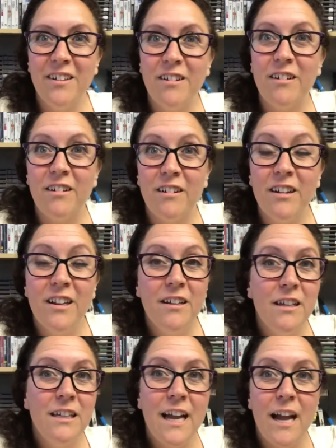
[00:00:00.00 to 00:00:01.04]
There are,
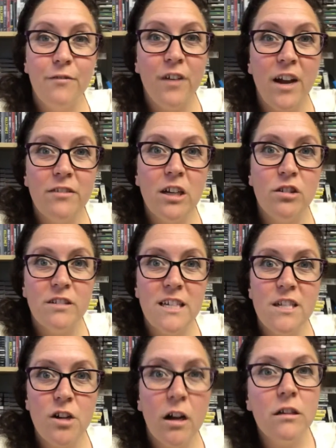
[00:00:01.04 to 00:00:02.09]
at $5
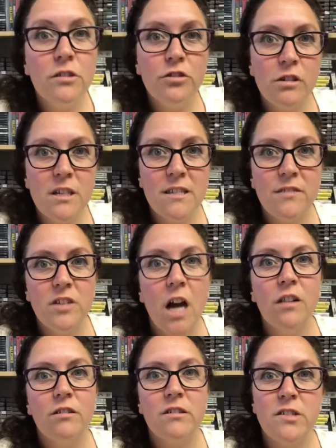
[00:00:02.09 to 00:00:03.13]
each, hundreds of
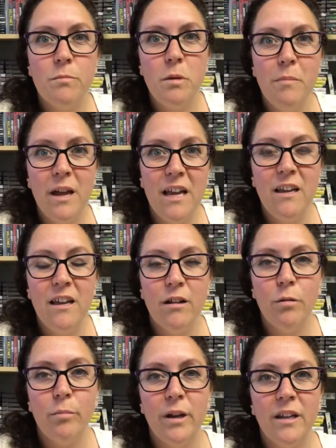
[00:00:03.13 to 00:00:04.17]
dollars to be made
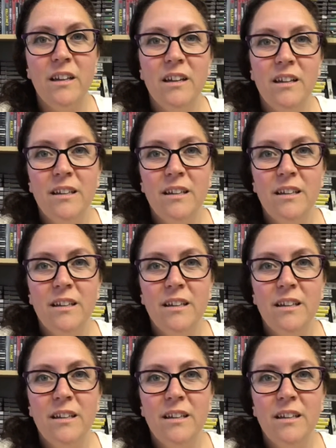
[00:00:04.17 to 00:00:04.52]
here, but